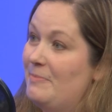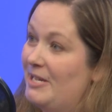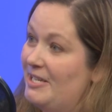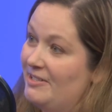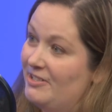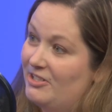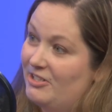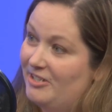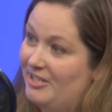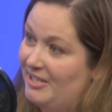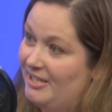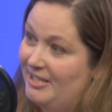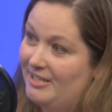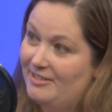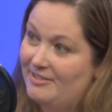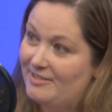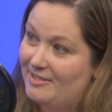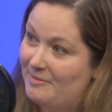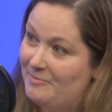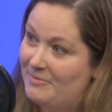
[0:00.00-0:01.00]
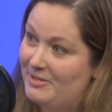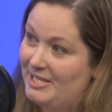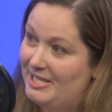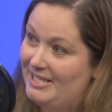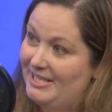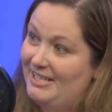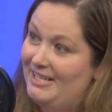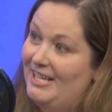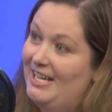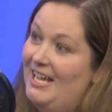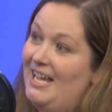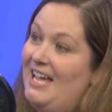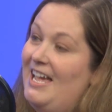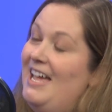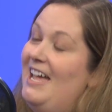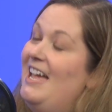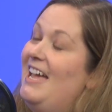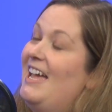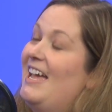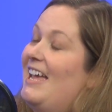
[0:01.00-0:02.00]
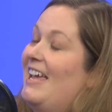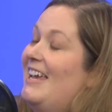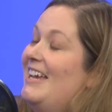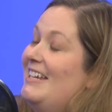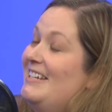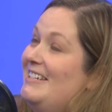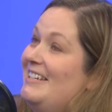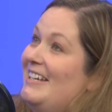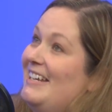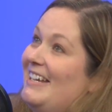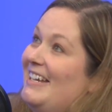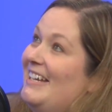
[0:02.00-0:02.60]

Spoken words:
bastering it or something, and